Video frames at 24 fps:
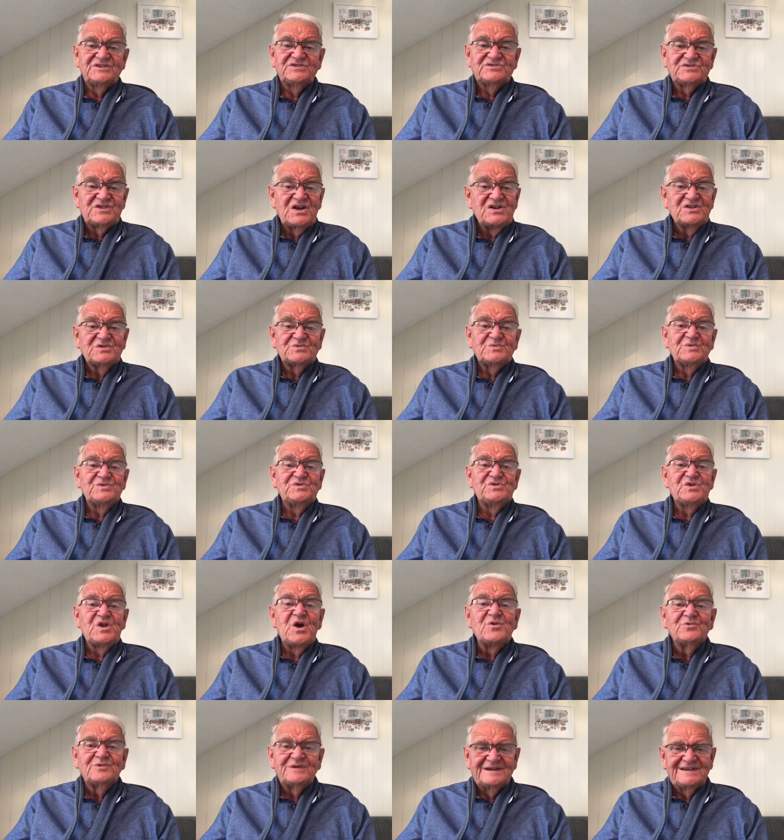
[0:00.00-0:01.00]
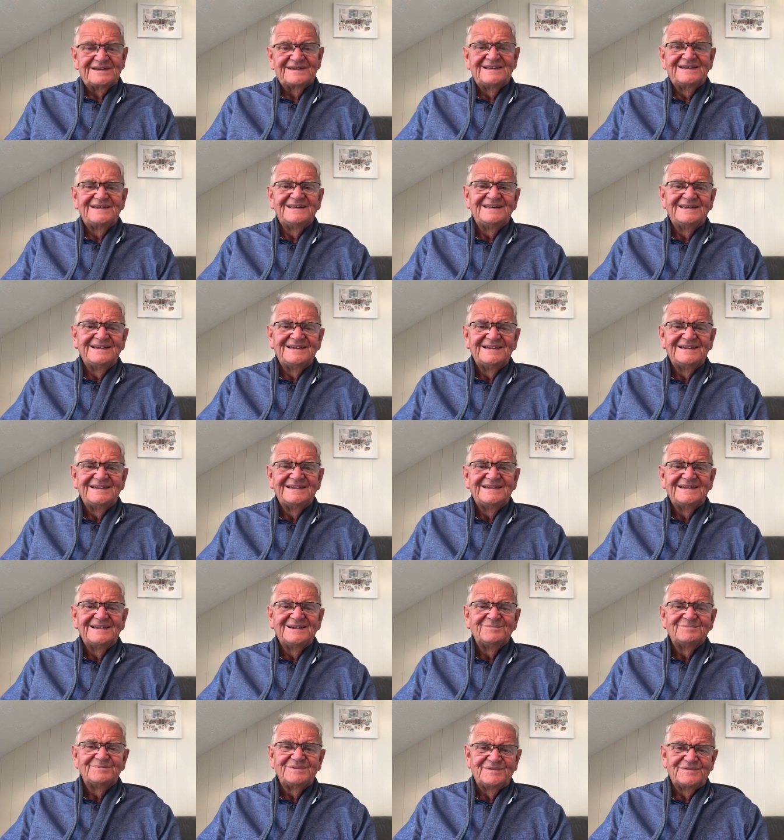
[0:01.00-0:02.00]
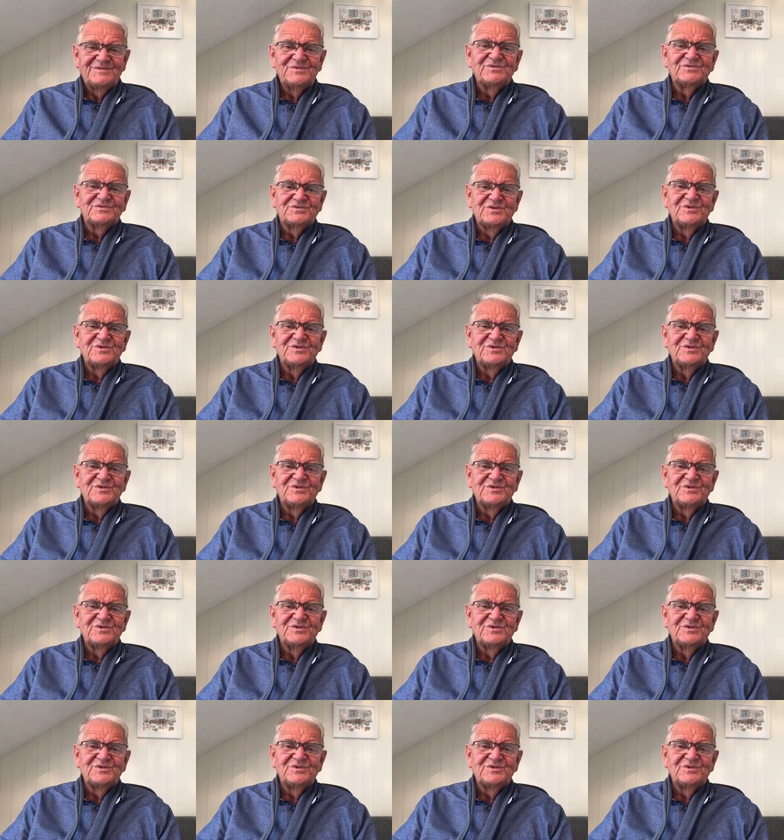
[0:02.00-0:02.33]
It starts with knowing before